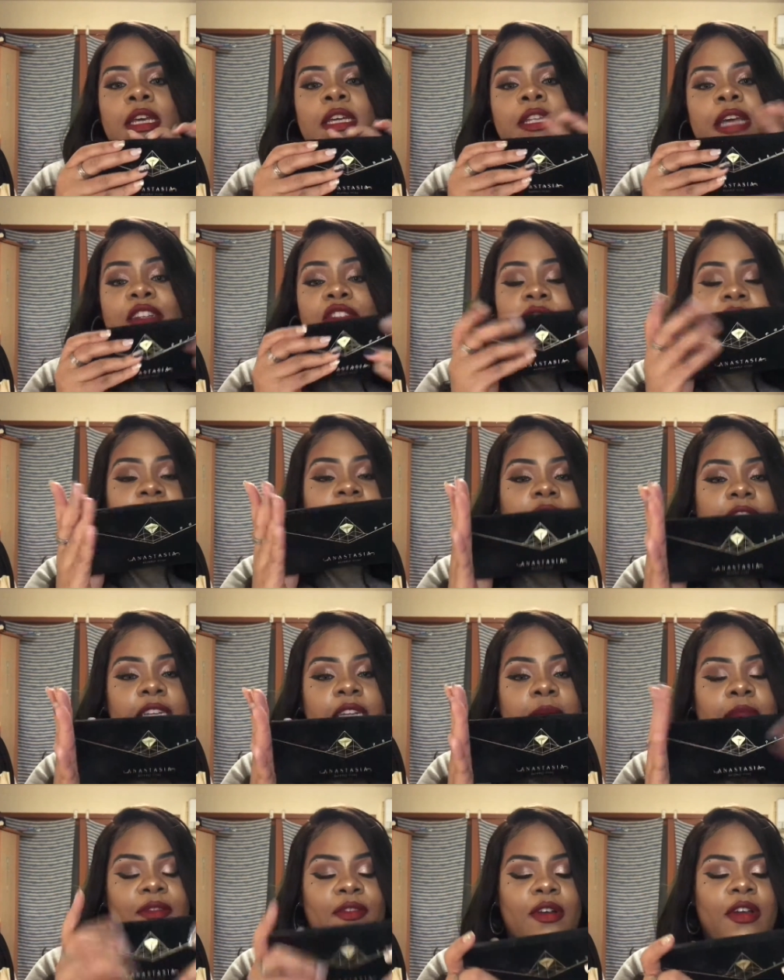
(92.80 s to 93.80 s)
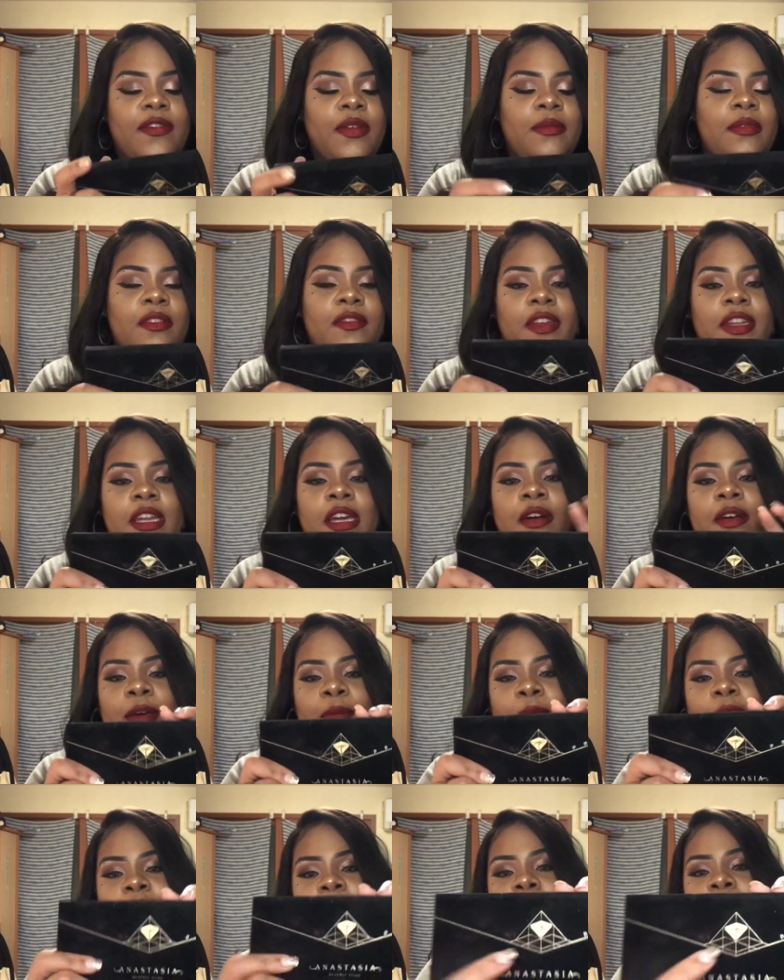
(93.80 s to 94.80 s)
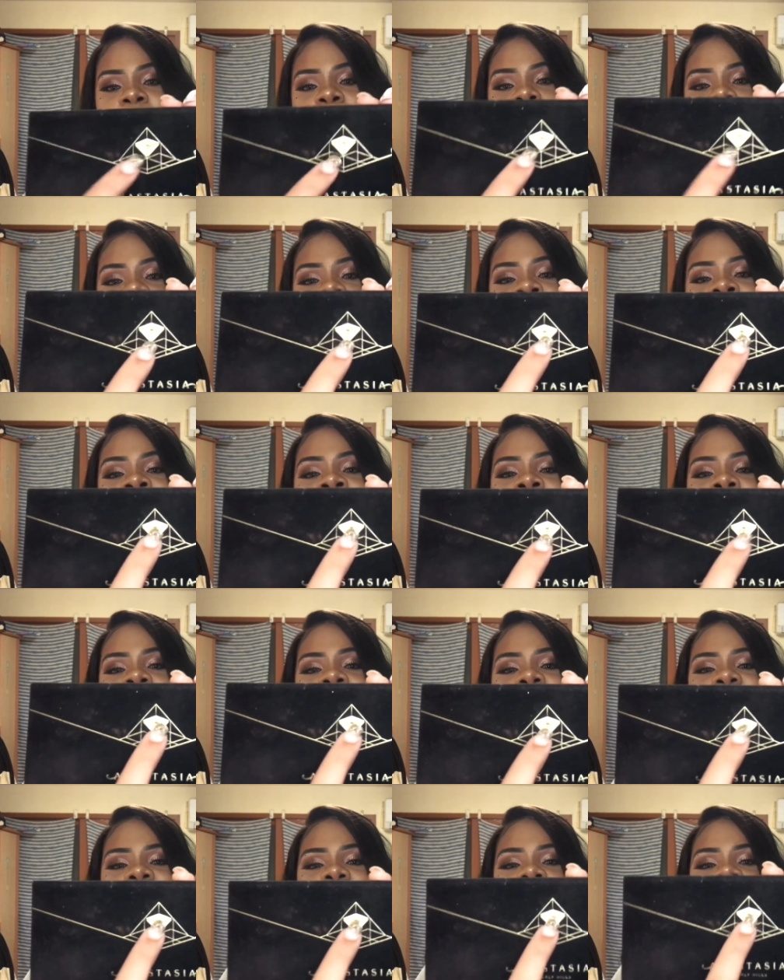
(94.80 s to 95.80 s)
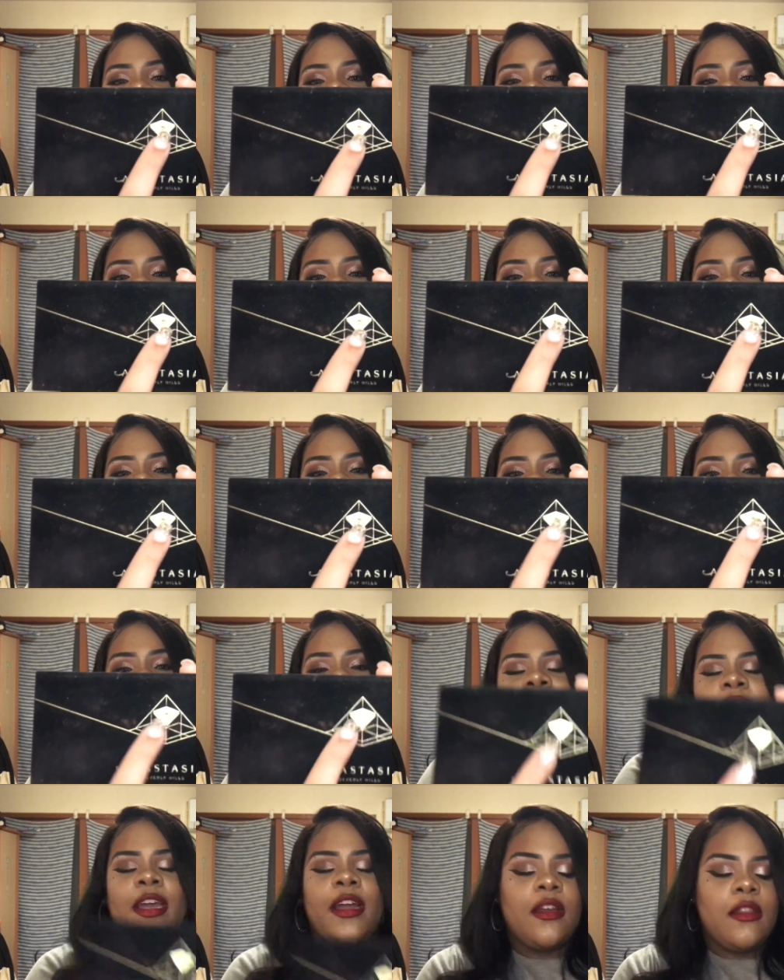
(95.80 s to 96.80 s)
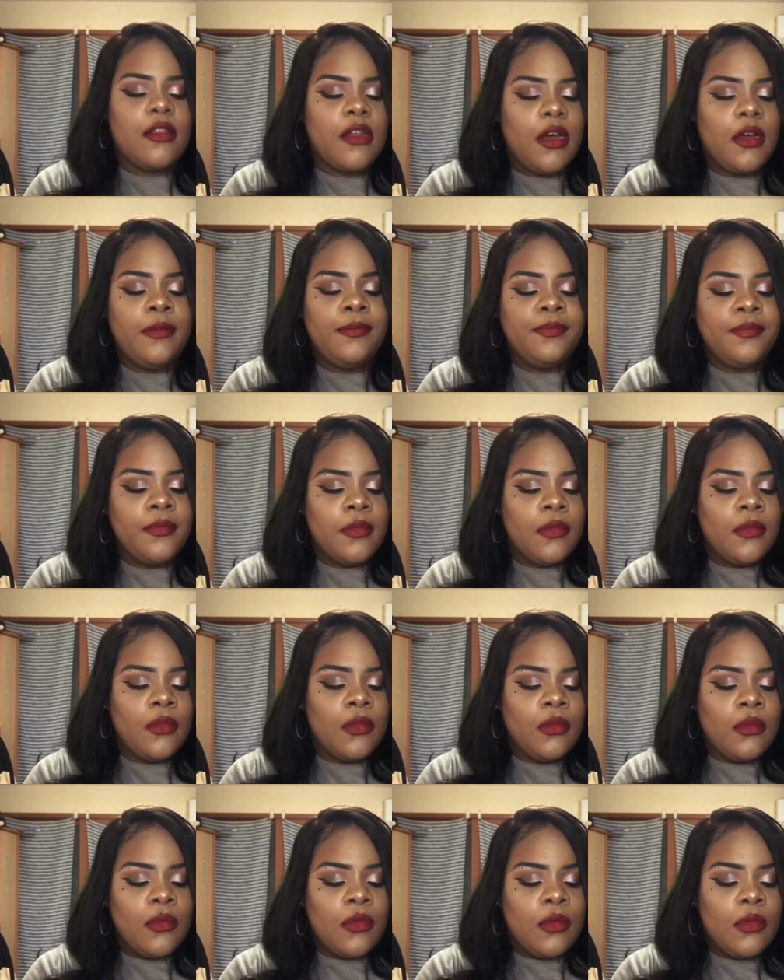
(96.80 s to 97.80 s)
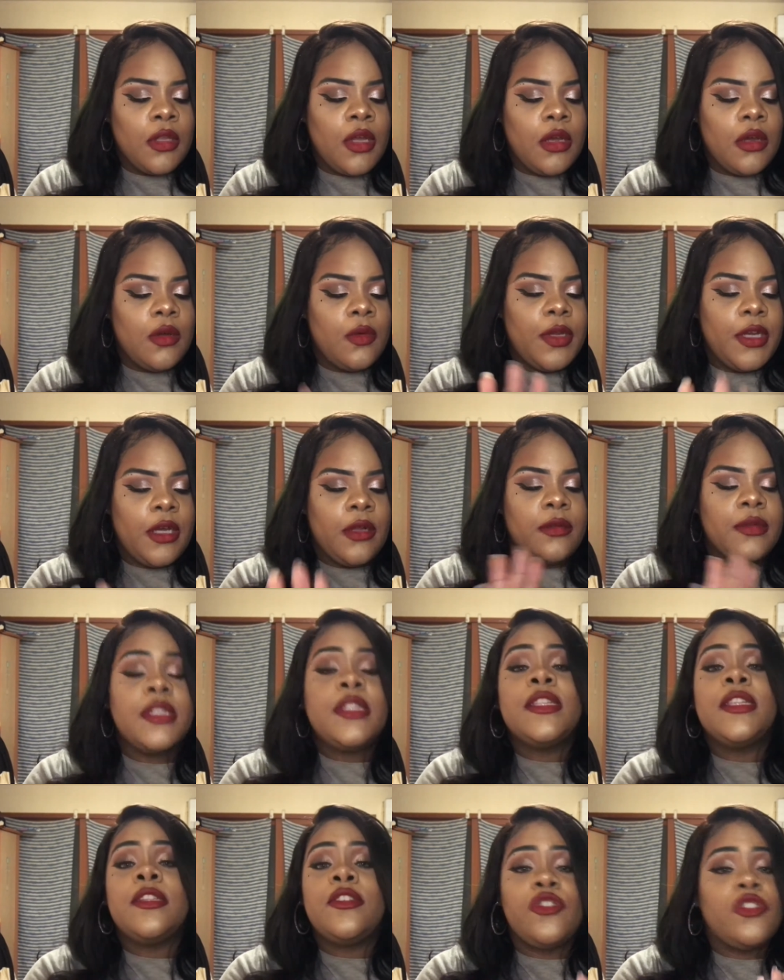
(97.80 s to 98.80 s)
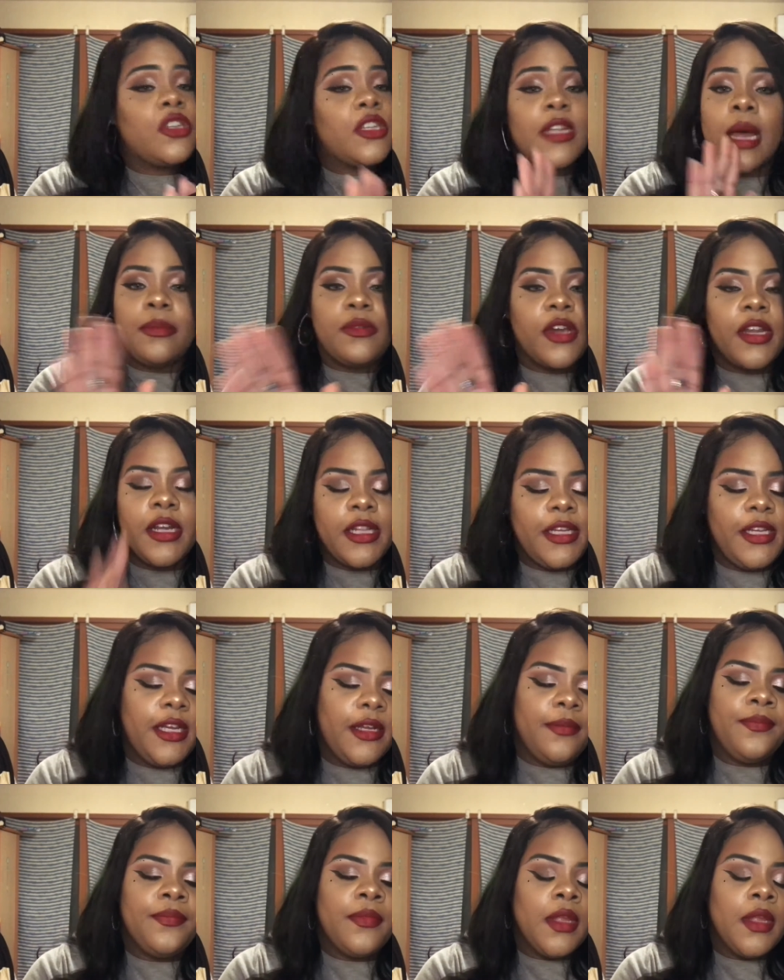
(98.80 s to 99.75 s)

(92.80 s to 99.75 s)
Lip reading: I tried to clean it before I filmed this video, and what happened was I scratched off the little paint there, so we're gonna stop trying to clean it.